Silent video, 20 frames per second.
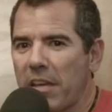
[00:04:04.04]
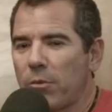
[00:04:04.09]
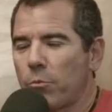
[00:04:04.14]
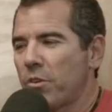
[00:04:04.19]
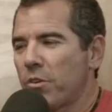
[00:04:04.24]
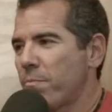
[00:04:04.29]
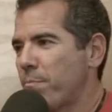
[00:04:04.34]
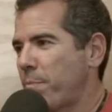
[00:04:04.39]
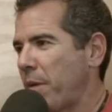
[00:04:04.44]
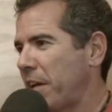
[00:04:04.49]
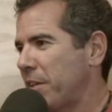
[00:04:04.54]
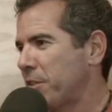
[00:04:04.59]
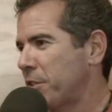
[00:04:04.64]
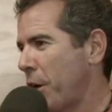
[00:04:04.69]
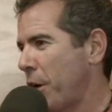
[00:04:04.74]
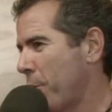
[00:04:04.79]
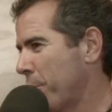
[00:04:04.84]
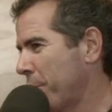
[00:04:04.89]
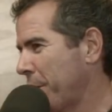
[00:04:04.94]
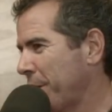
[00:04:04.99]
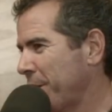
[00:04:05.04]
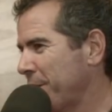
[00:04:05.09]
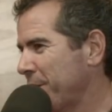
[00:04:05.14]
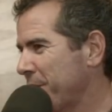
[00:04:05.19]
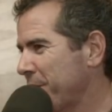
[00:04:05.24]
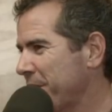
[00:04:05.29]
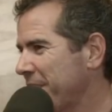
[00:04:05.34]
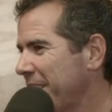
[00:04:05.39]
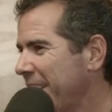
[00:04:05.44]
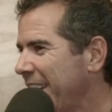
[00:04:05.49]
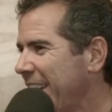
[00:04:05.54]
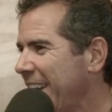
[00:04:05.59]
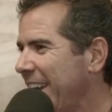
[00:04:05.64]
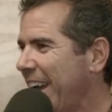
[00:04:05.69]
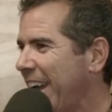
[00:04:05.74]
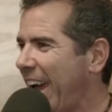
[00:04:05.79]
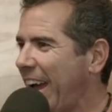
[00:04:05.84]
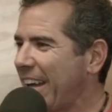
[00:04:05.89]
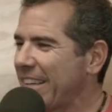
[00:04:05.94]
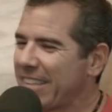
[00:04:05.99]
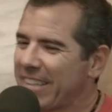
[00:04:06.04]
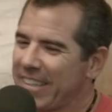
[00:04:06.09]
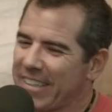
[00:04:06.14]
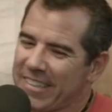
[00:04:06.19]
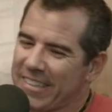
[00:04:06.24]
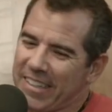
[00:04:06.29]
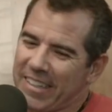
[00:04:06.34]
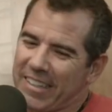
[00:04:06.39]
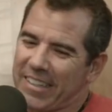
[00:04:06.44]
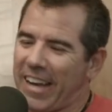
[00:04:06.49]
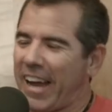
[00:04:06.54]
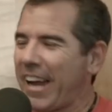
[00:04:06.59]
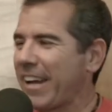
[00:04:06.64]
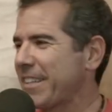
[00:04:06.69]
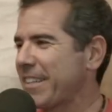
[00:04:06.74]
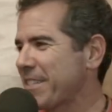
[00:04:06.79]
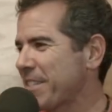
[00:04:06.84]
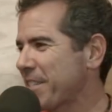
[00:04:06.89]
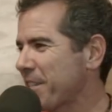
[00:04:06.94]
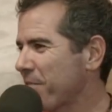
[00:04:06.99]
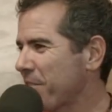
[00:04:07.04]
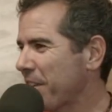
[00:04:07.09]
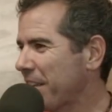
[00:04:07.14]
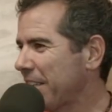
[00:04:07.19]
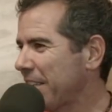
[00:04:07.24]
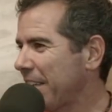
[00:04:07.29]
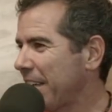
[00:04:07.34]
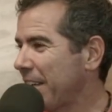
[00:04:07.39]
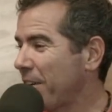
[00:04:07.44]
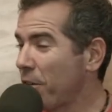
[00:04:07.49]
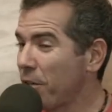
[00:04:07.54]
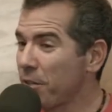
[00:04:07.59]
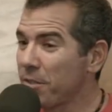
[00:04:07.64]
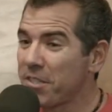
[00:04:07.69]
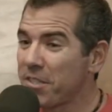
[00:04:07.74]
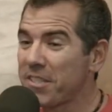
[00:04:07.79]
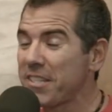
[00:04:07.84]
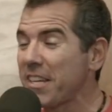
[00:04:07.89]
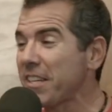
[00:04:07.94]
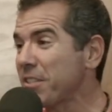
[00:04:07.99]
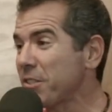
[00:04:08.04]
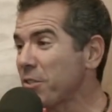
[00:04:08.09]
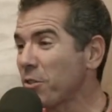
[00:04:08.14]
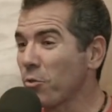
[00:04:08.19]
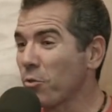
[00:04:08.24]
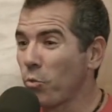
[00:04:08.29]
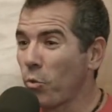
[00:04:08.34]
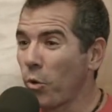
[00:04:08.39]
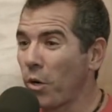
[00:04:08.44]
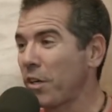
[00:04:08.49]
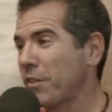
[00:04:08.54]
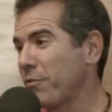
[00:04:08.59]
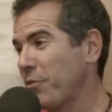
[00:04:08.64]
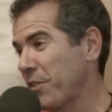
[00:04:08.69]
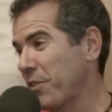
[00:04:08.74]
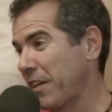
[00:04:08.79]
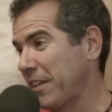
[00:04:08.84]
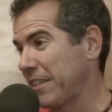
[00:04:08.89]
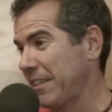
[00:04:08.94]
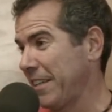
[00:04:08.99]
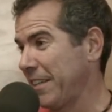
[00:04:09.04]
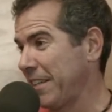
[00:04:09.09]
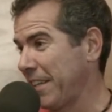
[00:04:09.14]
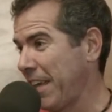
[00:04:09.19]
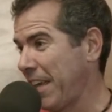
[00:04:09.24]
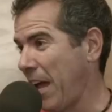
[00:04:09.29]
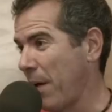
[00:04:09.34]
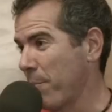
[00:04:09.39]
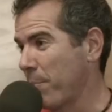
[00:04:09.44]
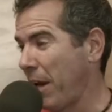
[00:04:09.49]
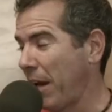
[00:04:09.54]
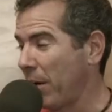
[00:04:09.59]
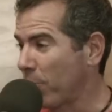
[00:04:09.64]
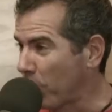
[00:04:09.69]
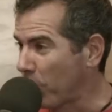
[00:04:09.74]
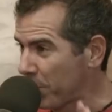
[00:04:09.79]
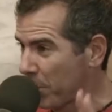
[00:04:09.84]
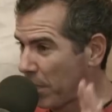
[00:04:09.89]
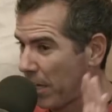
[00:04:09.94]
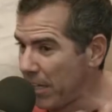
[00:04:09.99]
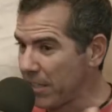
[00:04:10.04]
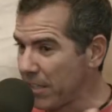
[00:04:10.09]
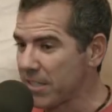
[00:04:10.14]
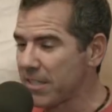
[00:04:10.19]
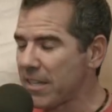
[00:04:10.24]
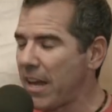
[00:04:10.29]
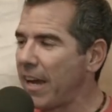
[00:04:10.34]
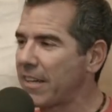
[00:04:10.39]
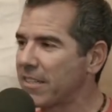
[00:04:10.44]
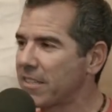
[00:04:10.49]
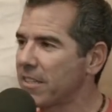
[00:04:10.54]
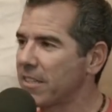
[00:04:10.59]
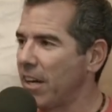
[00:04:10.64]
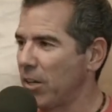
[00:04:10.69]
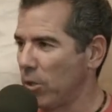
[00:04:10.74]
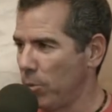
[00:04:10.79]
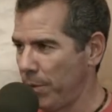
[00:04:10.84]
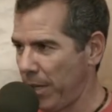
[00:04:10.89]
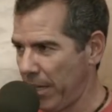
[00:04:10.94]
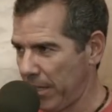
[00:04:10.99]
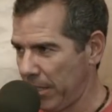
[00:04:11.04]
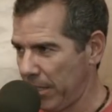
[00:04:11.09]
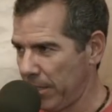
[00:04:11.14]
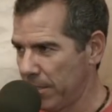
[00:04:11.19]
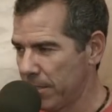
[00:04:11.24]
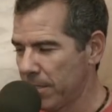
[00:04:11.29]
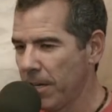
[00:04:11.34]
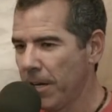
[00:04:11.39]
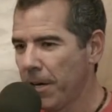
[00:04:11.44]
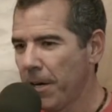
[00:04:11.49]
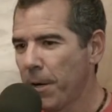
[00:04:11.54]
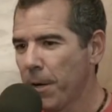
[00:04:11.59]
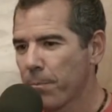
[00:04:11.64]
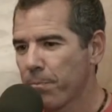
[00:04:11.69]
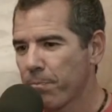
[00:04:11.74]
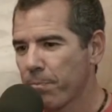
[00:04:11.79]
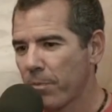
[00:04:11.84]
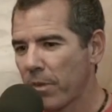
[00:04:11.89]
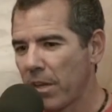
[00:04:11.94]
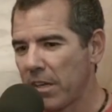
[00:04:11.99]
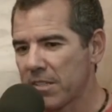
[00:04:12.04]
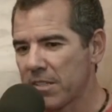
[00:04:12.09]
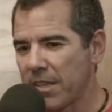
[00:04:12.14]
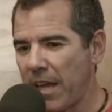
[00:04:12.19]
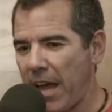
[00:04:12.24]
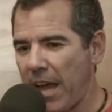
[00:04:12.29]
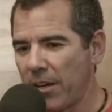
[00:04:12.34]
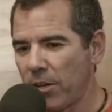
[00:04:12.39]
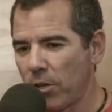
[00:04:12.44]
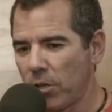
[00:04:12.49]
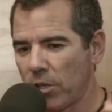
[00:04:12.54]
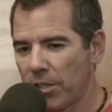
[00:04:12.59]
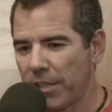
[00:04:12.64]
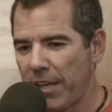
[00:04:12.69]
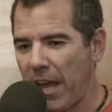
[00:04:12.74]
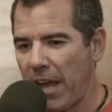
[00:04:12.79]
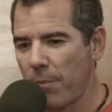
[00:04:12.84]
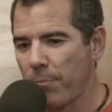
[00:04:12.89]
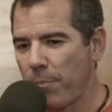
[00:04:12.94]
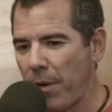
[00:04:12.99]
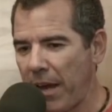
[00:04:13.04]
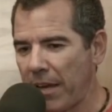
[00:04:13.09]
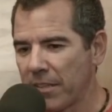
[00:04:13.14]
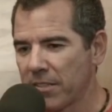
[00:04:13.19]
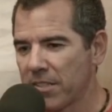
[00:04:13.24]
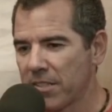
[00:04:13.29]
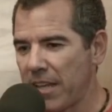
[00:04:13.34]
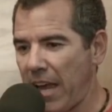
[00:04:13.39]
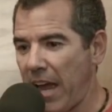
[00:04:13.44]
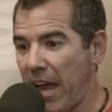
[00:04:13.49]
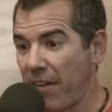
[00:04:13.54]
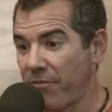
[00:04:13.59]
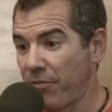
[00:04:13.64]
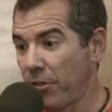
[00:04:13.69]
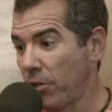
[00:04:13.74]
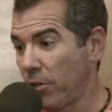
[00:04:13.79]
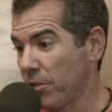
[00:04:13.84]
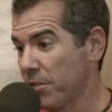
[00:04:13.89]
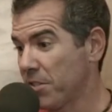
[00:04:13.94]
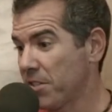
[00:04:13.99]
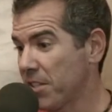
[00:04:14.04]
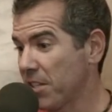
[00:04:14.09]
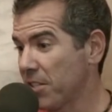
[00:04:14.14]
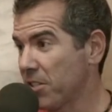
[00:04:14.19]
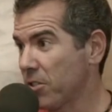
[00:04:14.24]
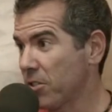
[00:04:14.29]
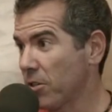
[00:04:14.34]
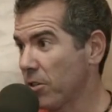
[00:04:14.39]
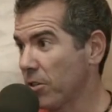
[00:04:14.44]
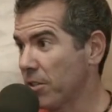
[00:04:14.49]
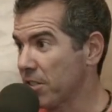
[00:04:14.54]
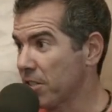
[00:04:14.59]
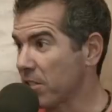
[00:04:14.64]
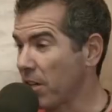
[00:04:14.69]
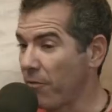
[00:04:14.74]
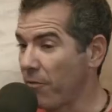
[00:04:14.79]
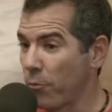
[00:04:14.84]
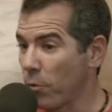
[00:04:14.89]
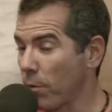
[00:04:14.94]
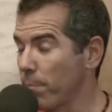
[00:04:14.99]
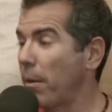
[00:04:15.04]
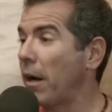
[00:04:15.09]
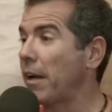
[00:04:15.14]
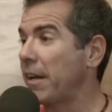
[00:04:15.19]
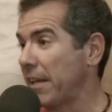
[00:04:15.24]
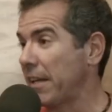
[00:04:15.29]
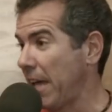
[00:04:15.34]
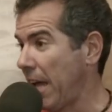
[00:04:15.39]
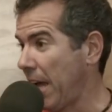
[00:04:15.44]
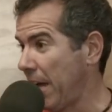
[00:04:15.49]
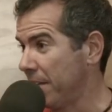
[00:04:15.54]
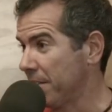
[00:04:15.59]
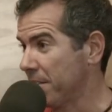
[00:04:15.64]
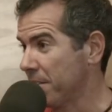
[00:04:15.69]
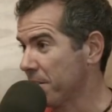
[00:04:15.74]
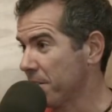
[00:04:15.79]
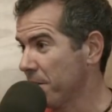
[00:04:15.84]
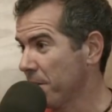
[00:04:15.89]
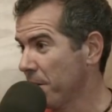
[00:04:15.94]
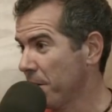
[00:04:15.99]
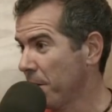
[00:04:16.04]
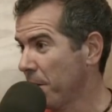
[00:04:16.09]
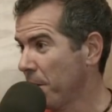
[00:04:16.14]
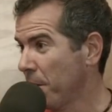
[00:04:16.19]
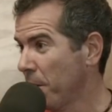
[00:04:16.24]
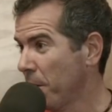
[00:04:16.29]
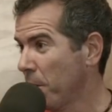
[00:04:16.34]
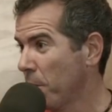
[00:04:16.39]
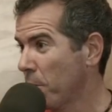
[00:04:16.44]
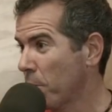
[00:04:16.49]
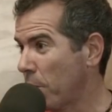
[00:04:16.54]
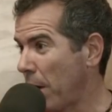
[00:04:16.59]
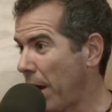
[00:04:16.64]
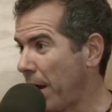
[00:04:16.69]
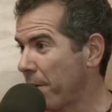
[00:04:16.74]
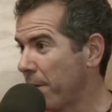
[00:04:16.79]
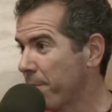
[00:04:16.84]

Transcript: with big donors and get the guidance of the Clinton. Her sister worked for the Clinton campaign. What the inside scuttlebutt is that her campaign staff and her sister and stuff were butting heads, right?